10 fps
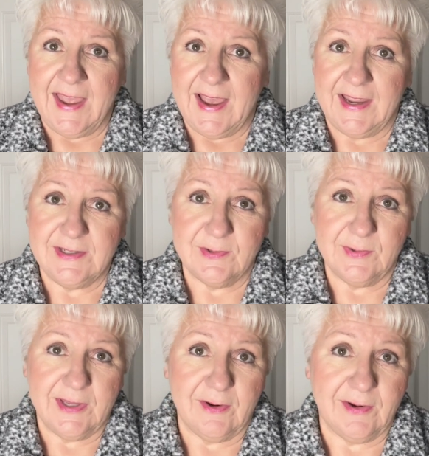I
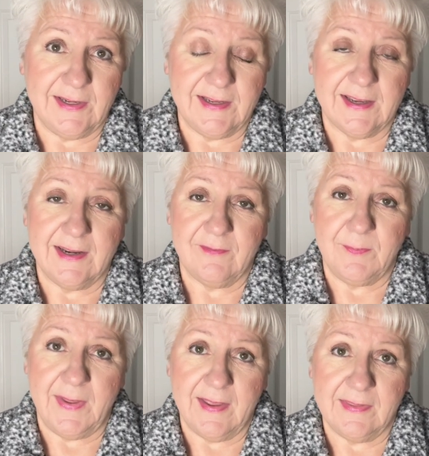don't carry any kind
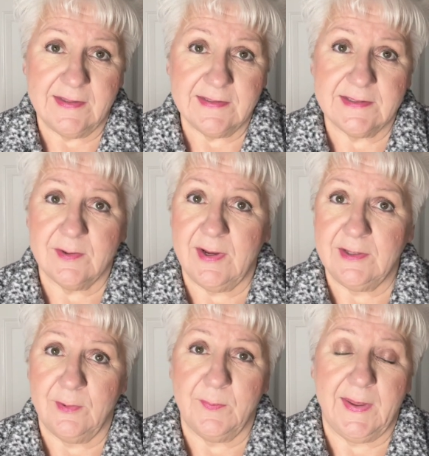of balance, so I
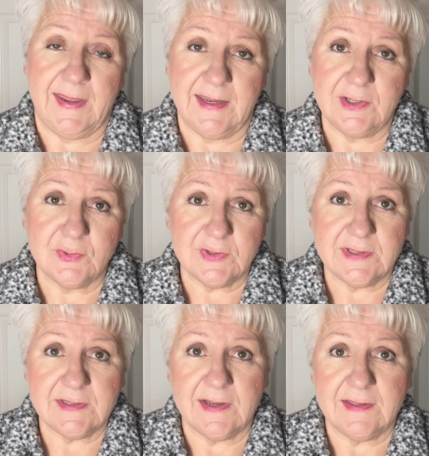don't pay
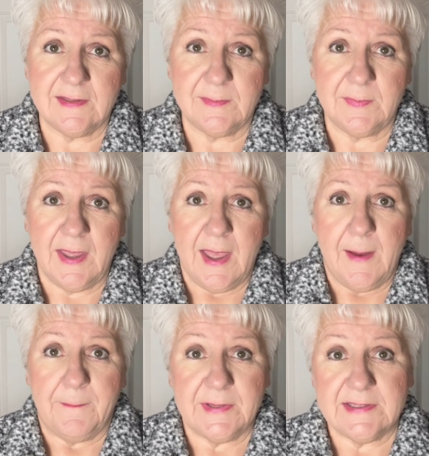interest on them.
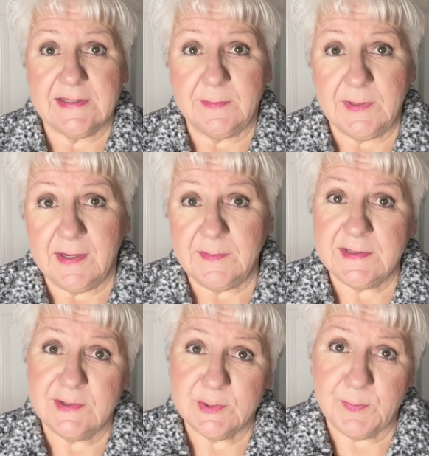But sometimes
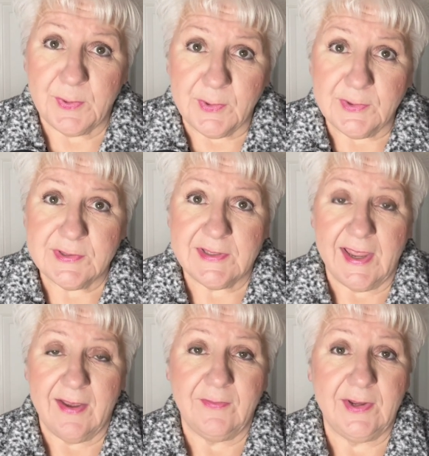there's perks to
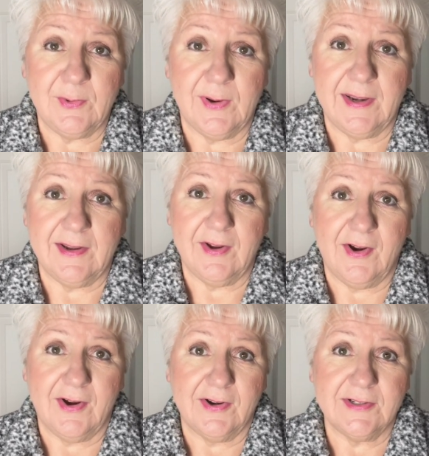having credit
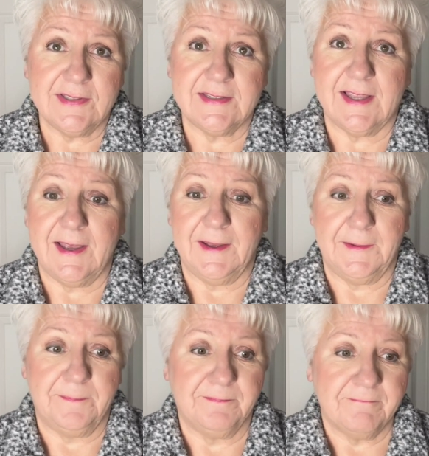cards.
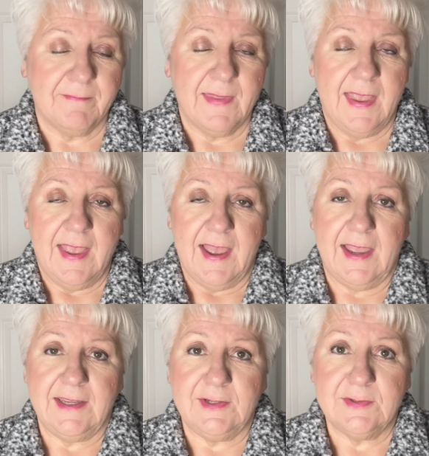
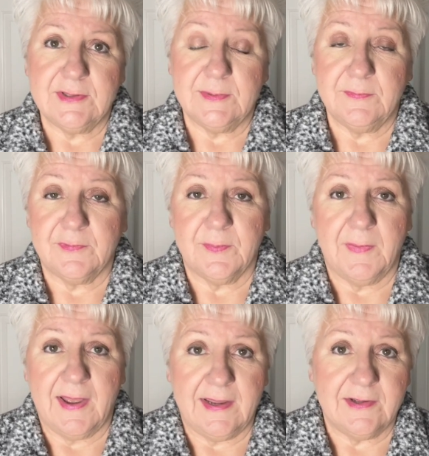I use them for
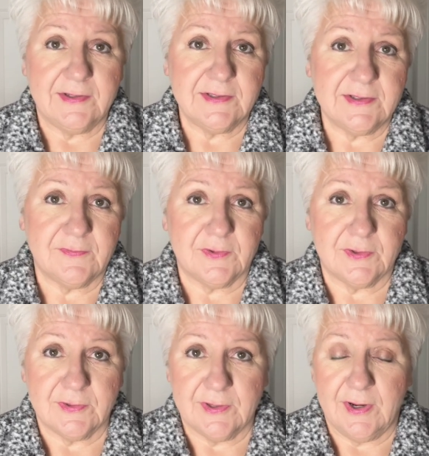miles,
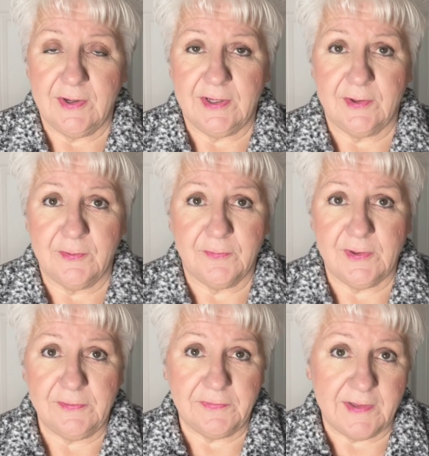for, you know,
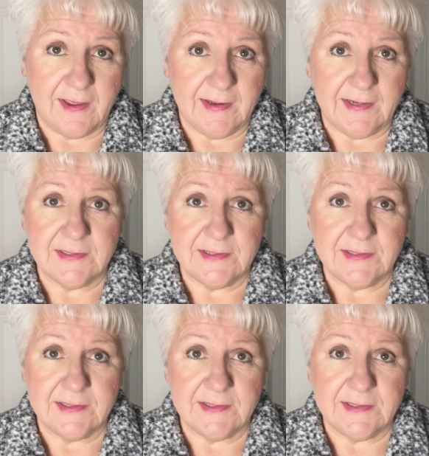free flying.